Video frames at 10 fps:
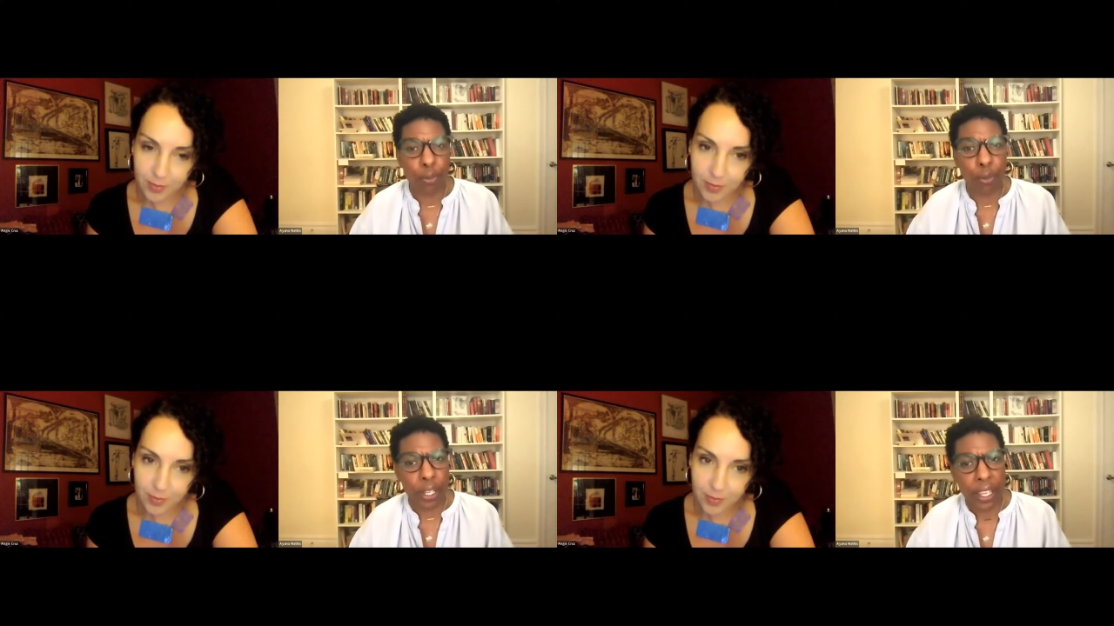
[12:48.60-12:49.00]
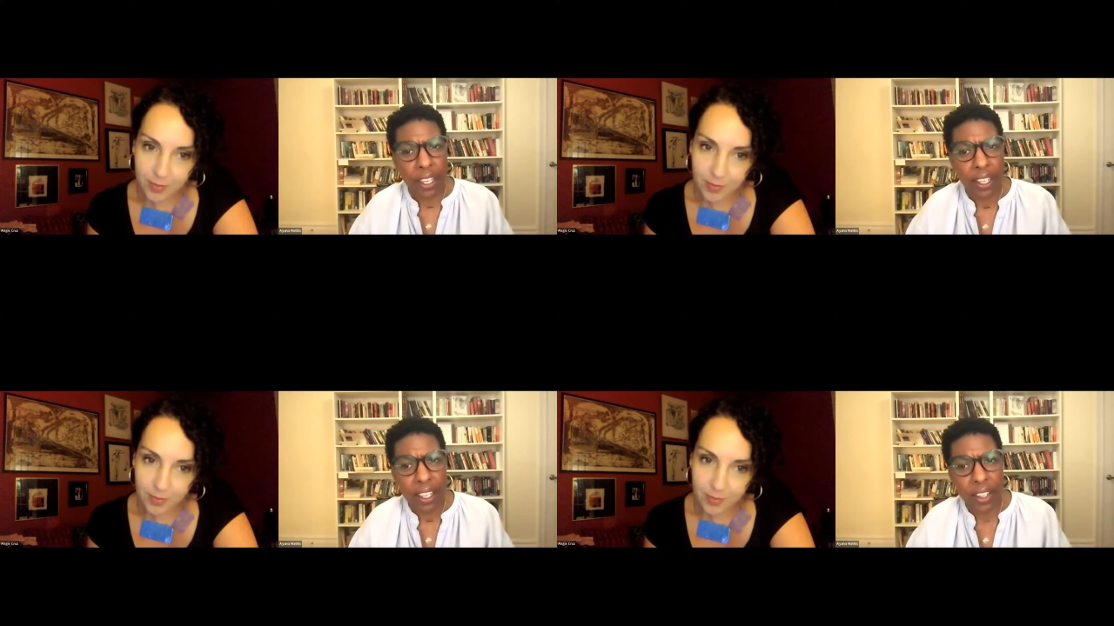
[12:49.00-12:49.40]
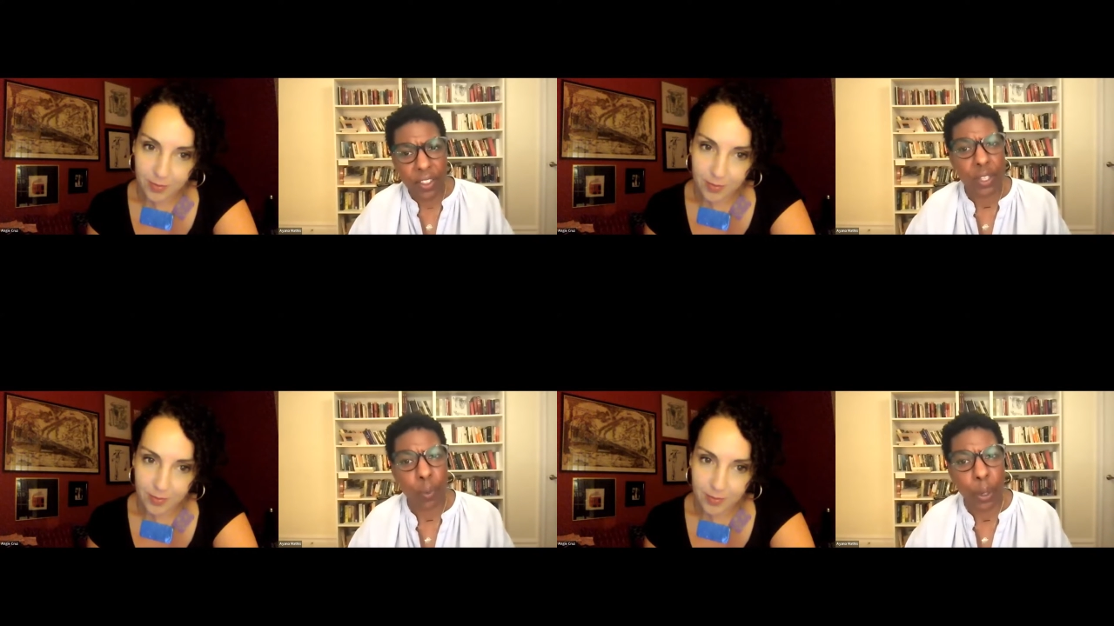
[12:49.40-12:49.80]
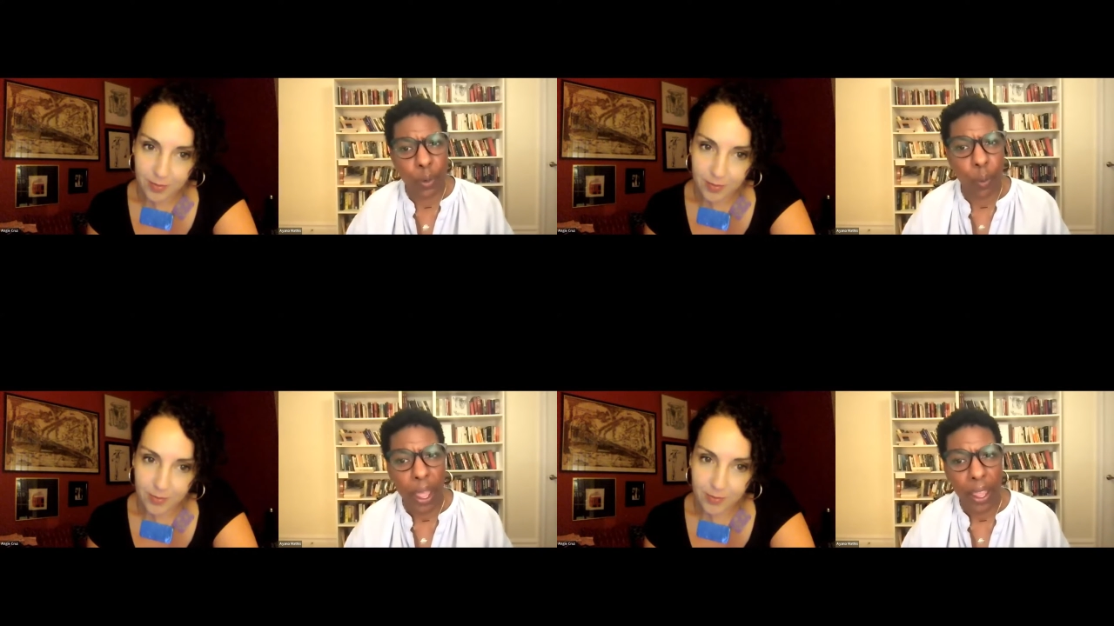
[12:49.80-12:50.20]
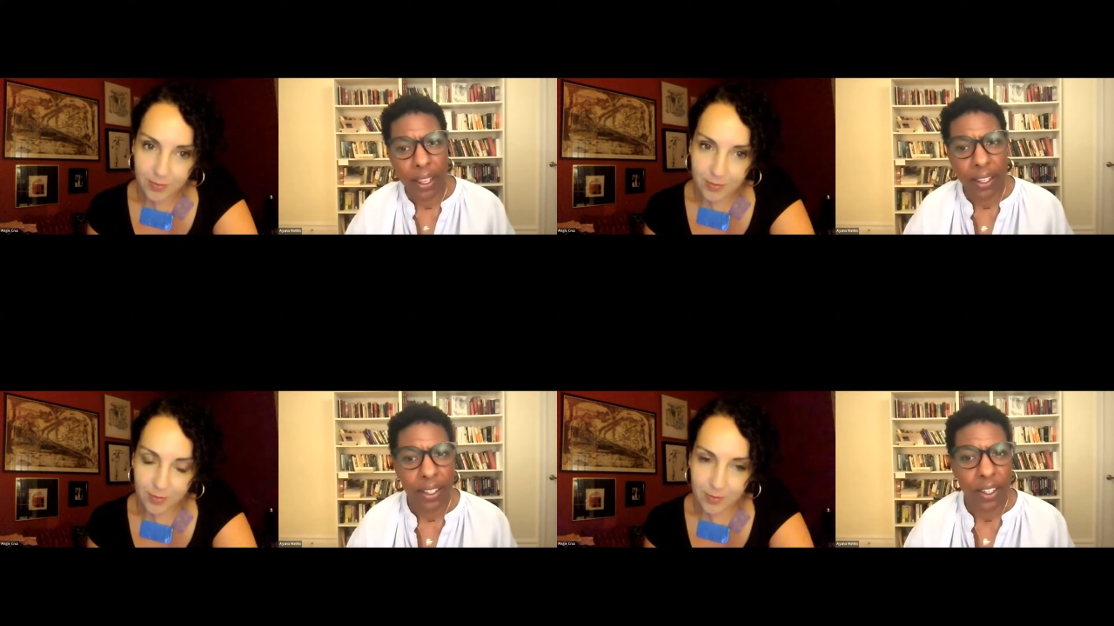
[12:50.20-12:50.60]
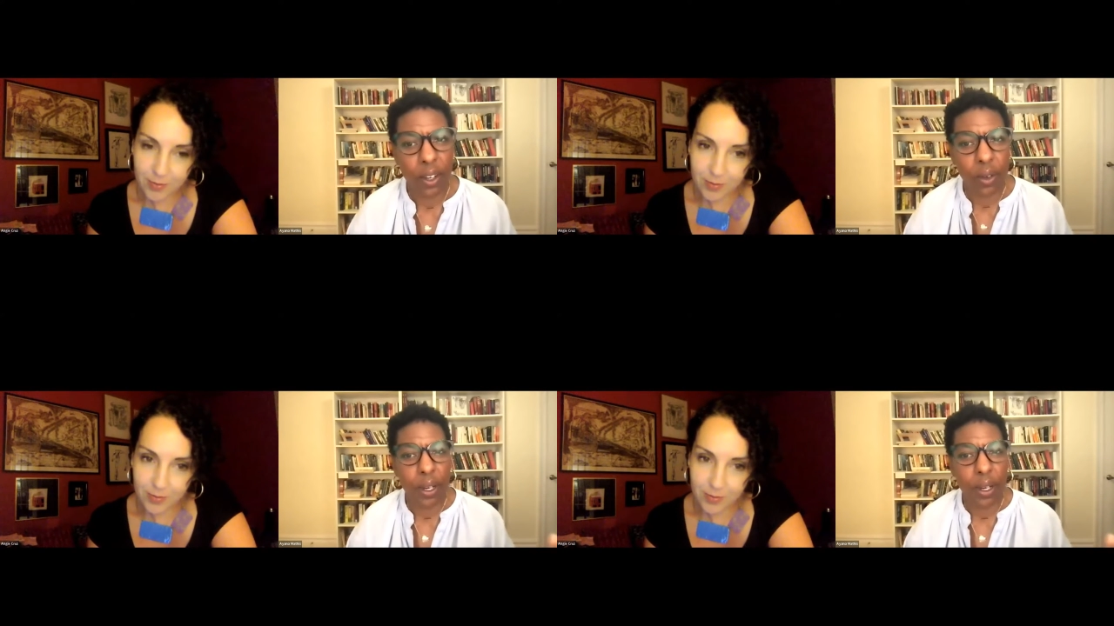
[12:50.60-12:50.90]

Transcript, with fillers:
Speaker 1: freeing in this weird way you know